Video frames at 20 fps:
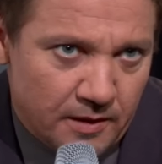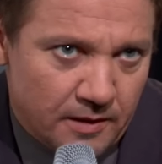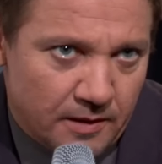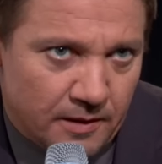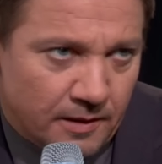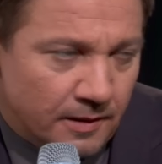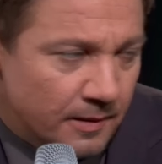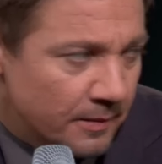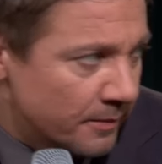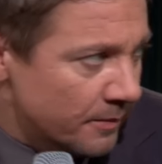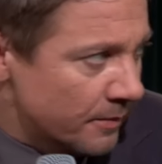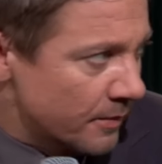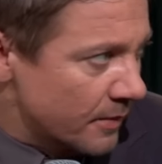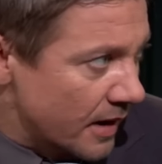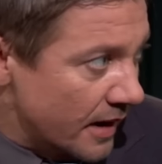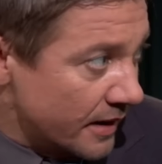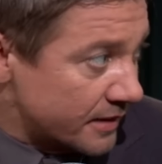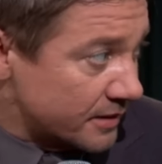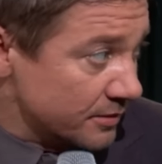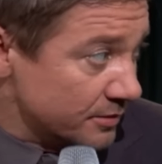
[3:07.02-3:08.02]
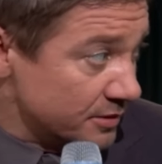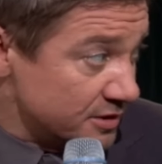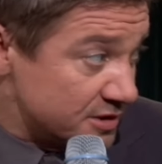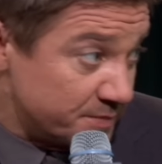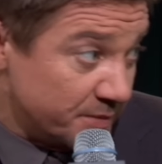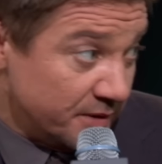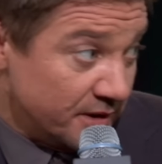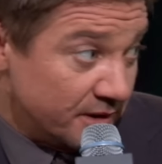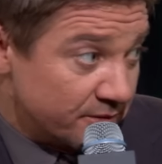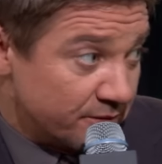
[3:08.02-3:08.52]
um, I can only
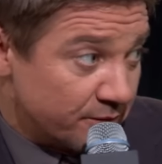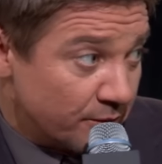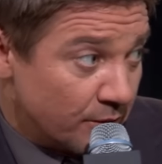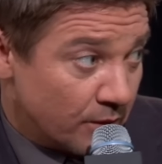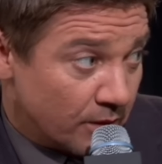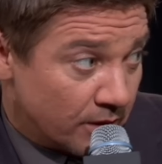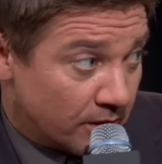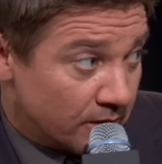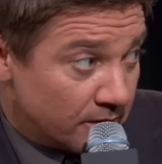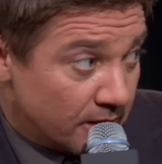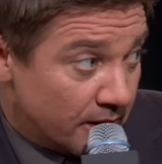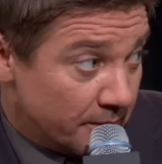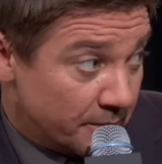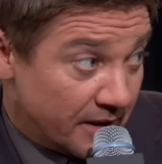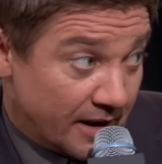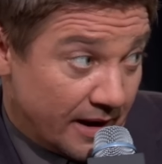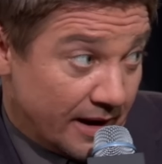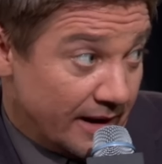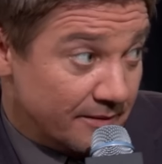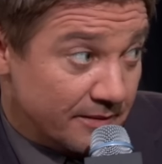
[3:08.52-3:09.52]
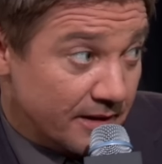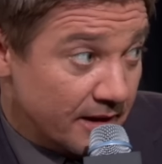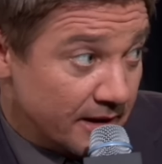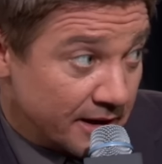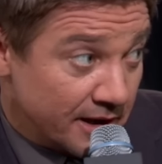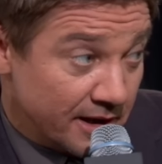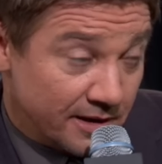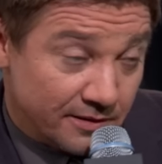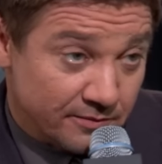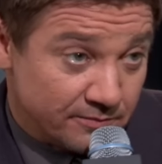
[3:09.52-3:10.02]
speak for. I mean,
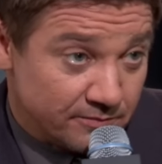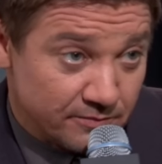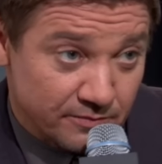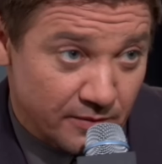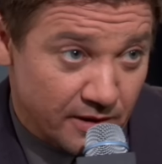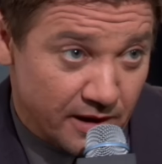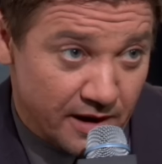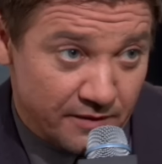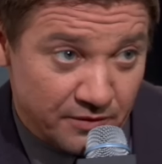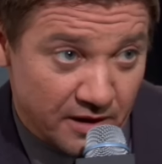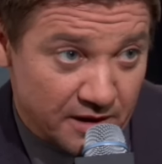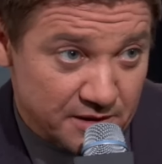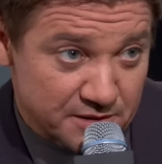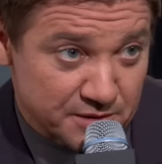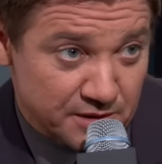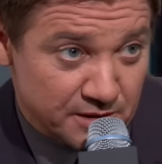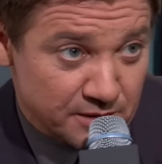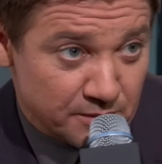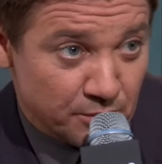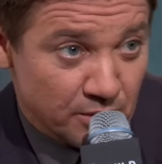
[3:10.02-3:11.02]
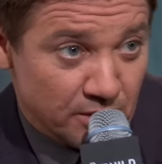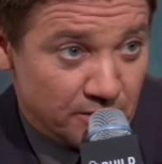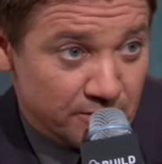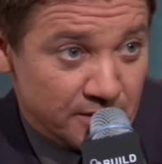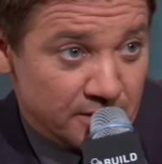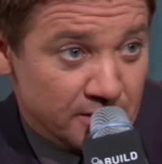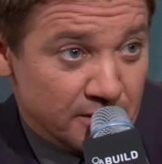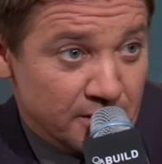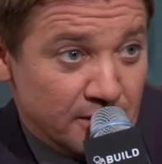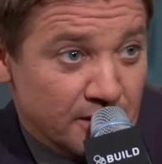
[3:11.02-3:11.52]
again, I have not seen the
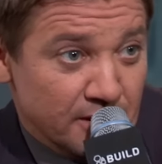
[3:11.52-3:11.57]
movie.